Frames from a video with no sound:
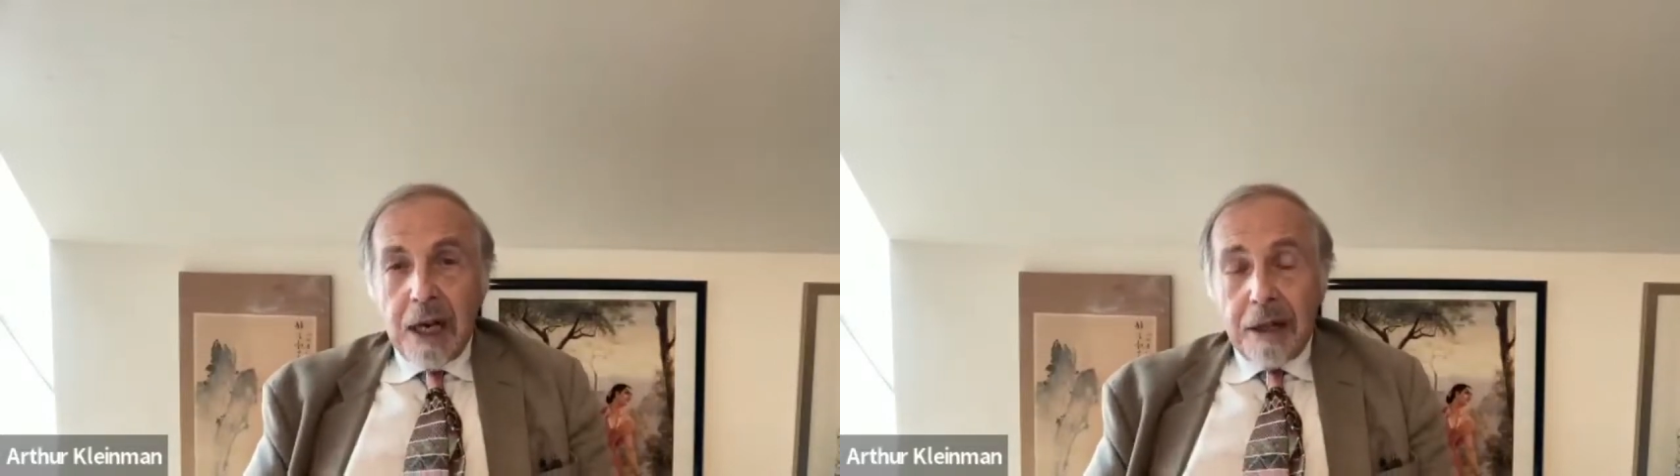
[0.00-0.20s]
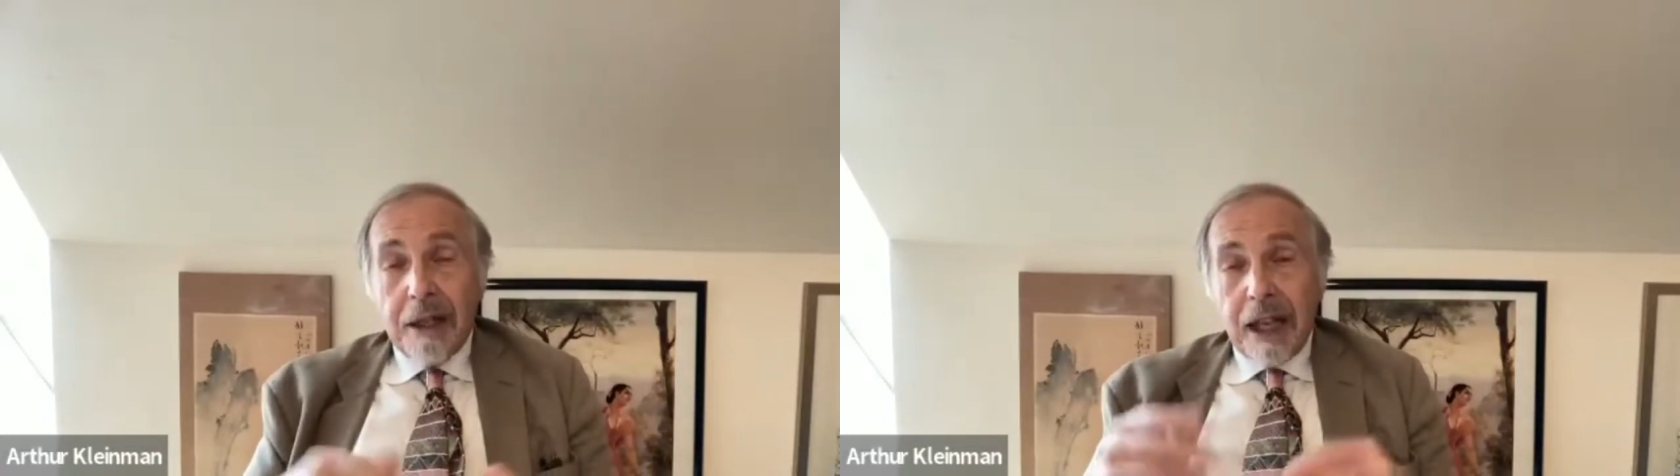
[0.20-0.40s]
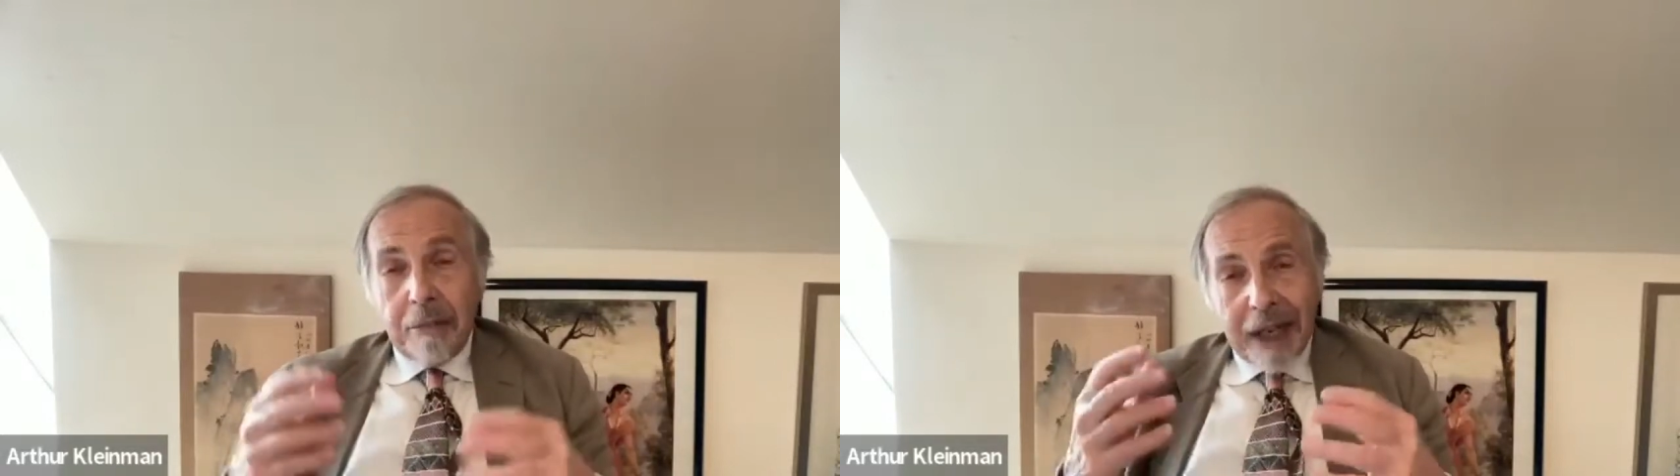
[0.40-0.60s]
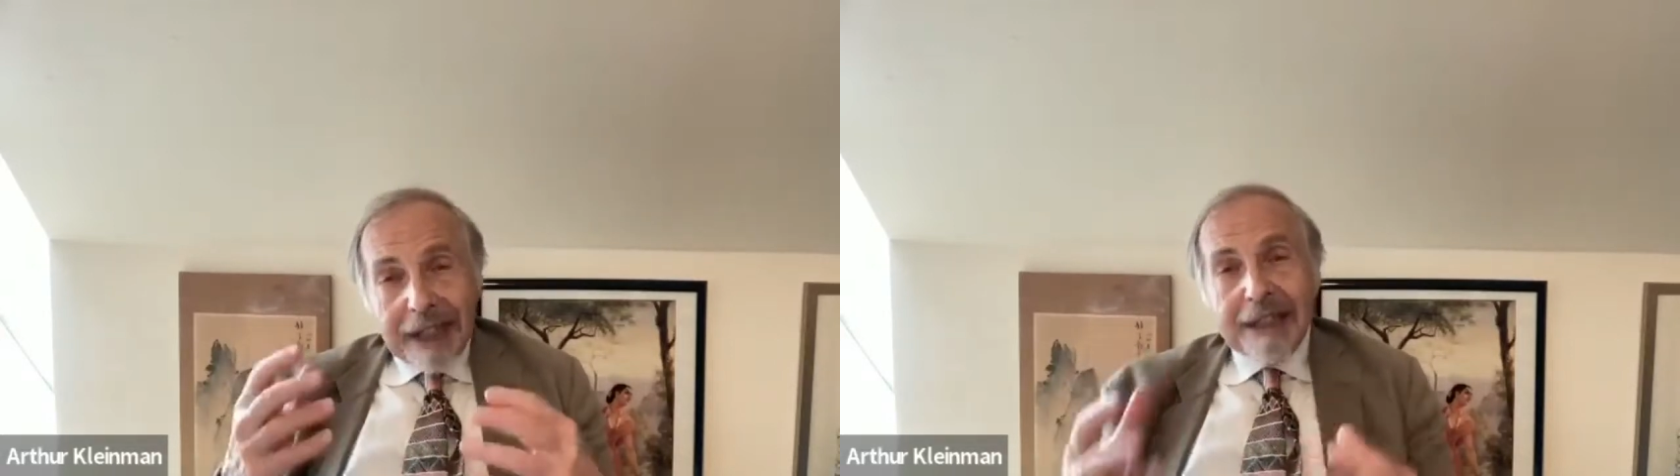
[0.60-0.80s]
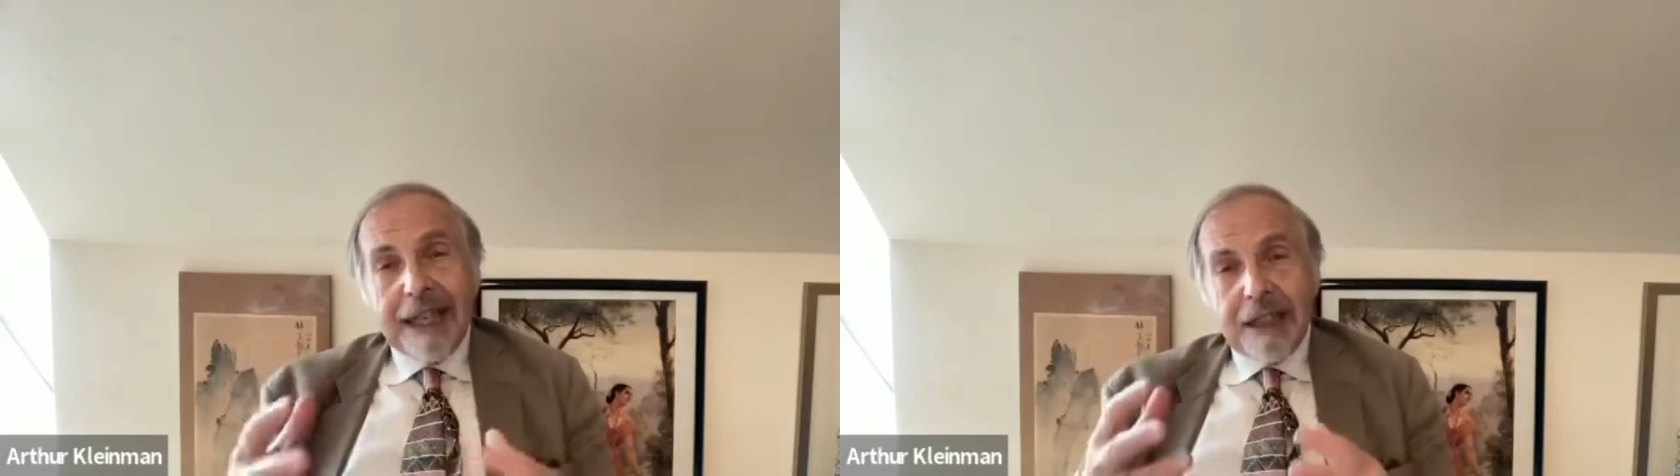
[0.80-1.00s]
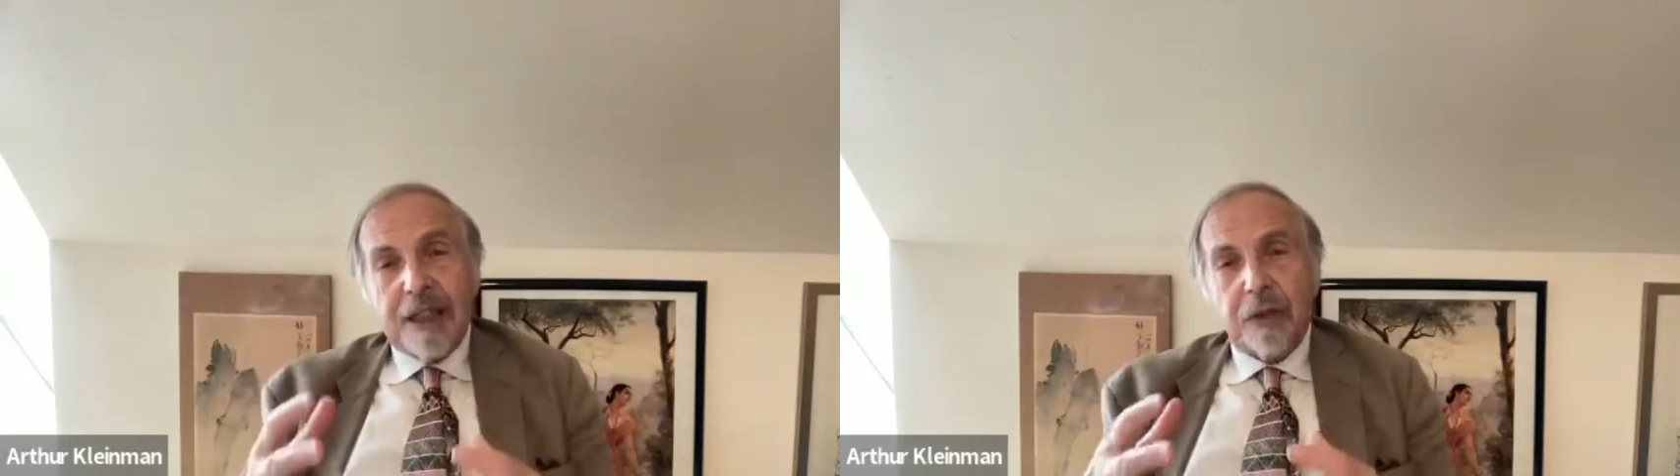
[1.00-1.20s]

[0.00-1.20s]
that they make sense